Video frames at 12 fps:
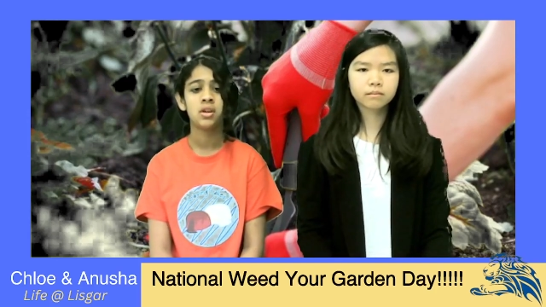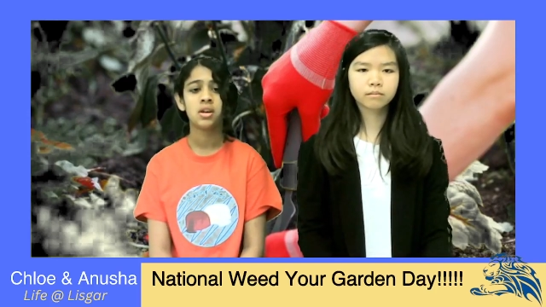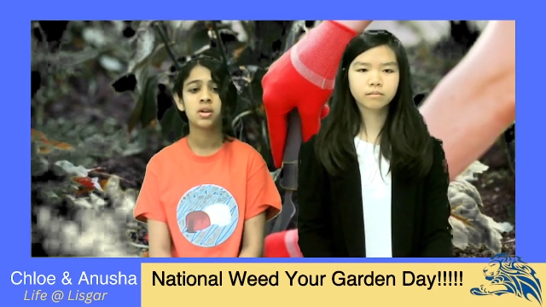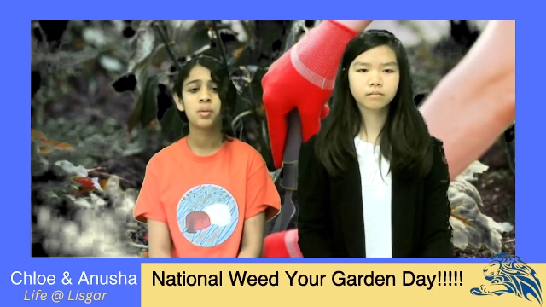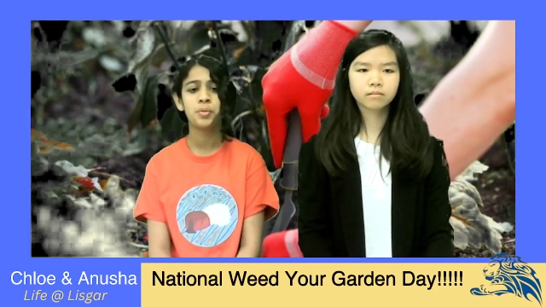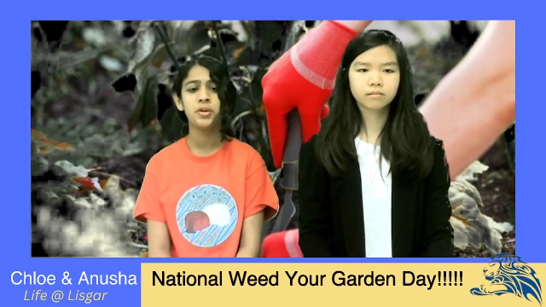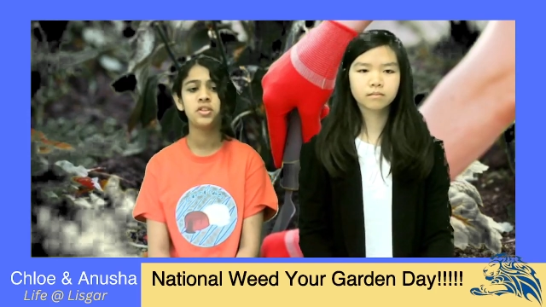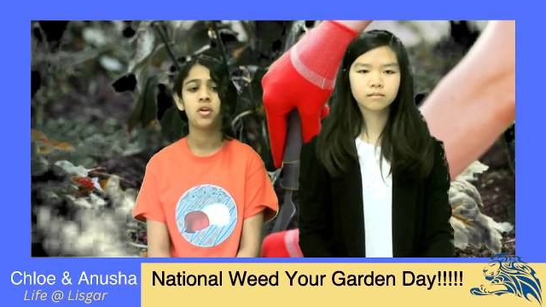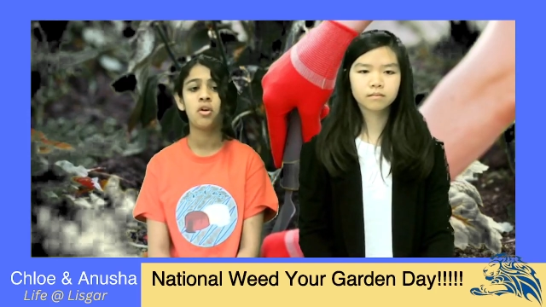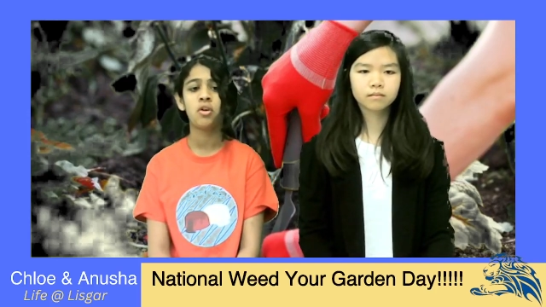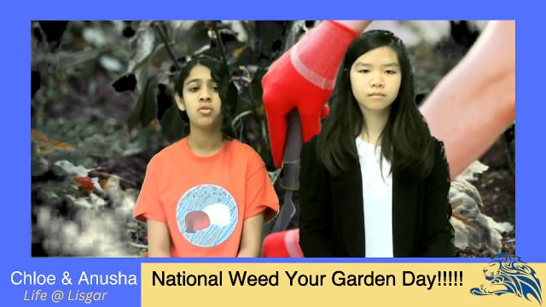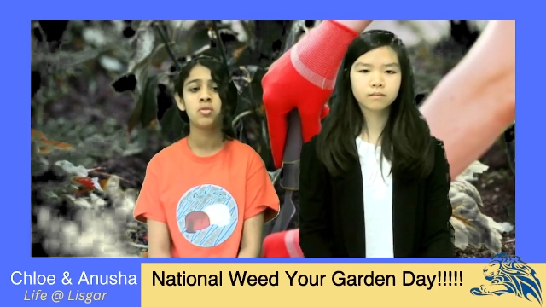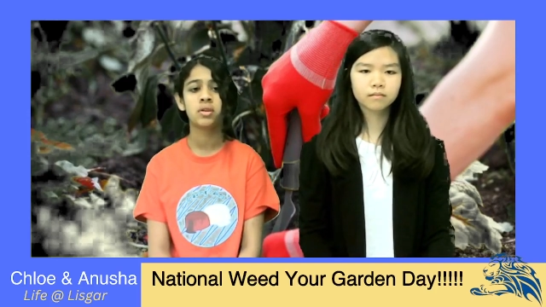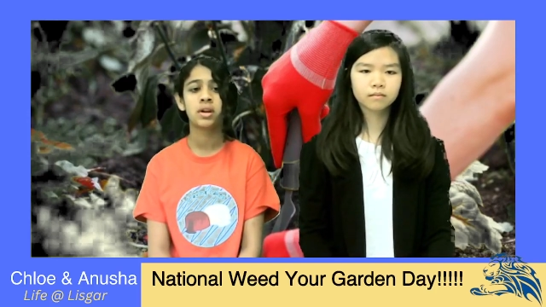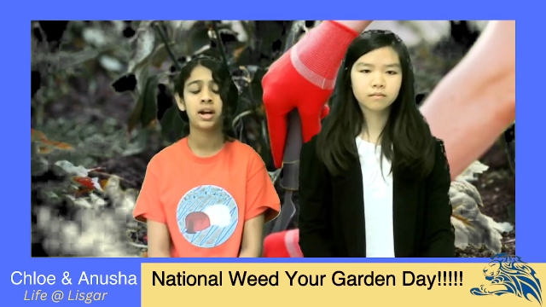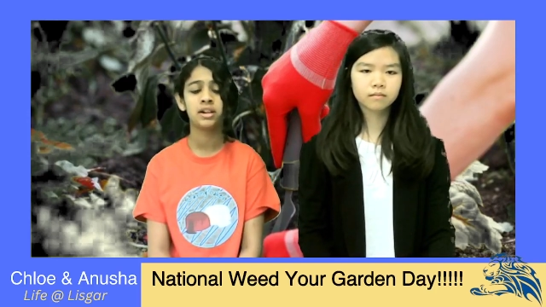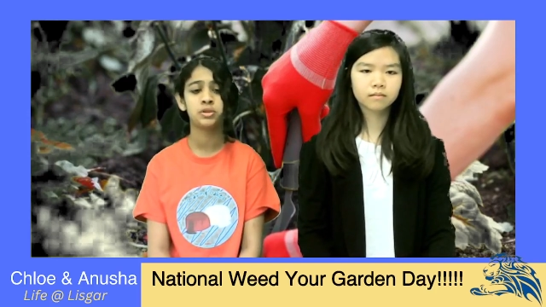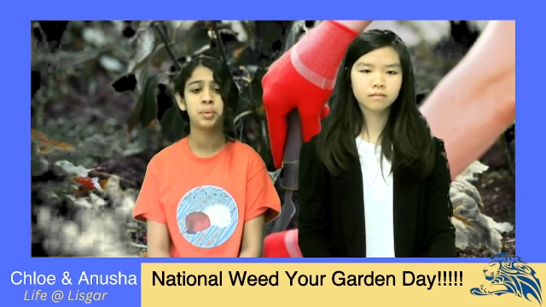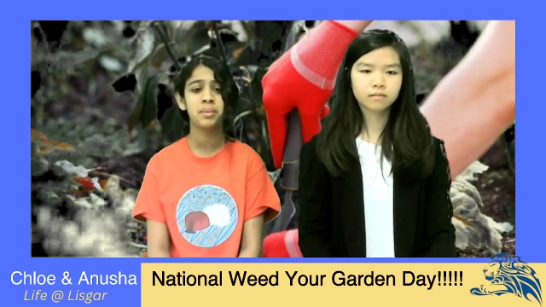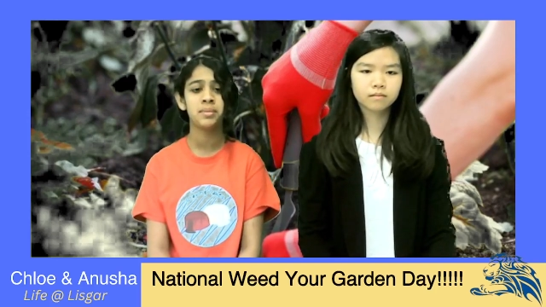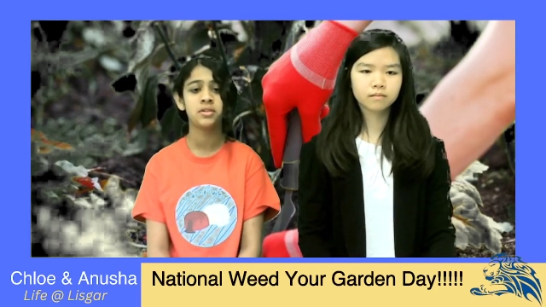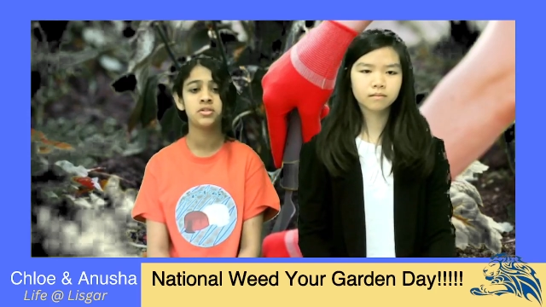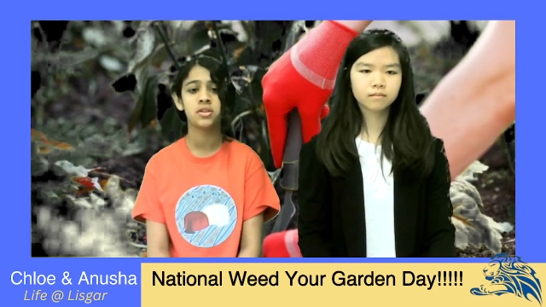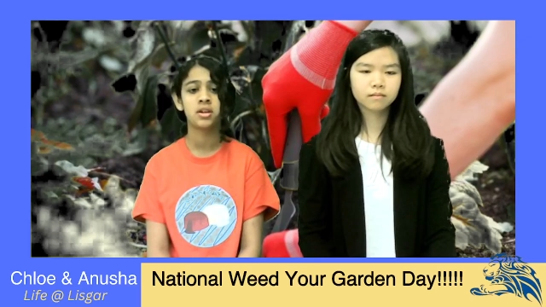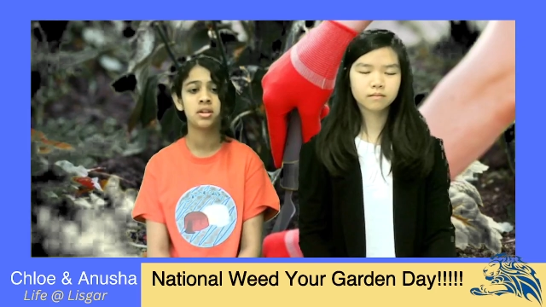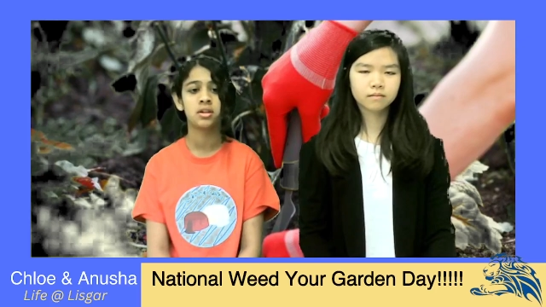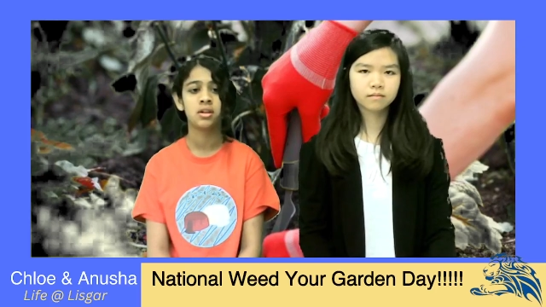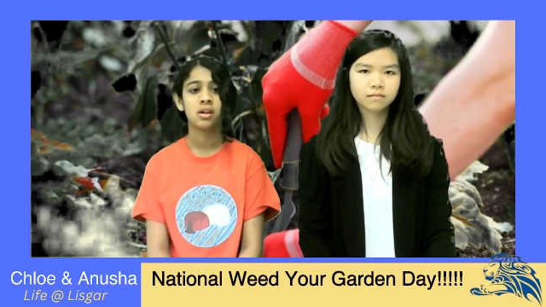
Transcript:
Speaker 1: Complete all cash payments and